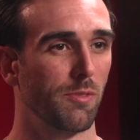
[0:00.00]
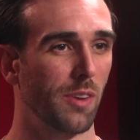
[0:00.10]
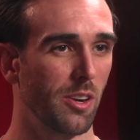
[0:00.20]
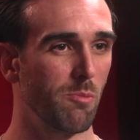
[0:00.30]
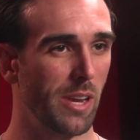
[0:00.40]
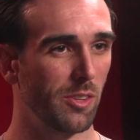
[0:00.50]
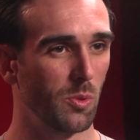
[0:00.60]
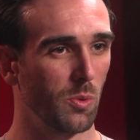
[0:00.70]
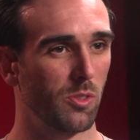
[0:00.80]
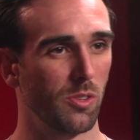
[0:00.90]

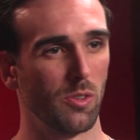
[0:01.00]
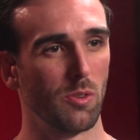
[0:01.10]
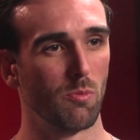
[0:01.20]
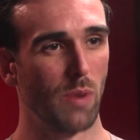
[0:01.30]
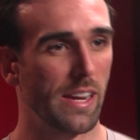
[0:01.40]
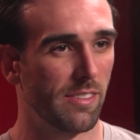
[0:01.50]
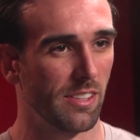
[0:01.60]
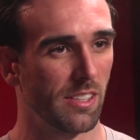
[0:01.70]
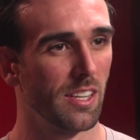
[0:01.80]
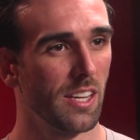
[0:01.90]
fundamental to
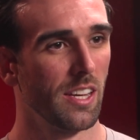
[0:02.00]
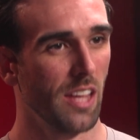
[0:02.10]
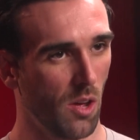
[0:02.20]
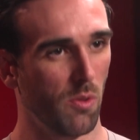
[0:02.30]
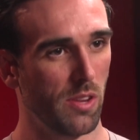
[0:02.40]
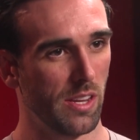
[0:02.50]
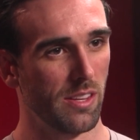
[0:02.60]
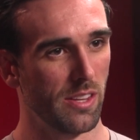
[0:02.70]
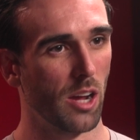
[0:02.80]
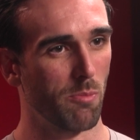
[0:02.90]
raising healthy
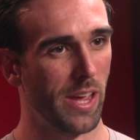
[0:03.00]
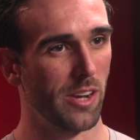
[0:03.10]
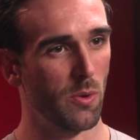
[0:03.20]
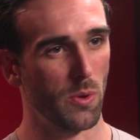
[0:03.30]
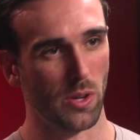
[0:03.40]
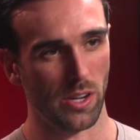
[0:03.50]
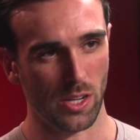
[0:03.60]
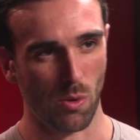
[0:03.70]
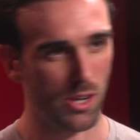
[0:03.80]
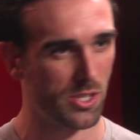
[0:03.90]
young men who are going to
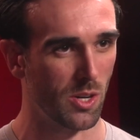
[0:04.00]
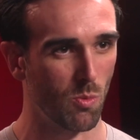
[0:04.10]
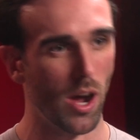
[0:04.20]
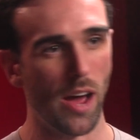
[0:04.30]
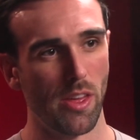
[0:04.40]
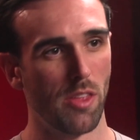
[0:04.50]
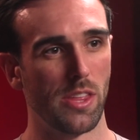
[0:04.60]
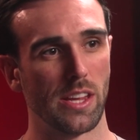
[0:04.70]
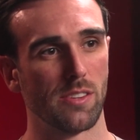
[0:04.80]
question why they think a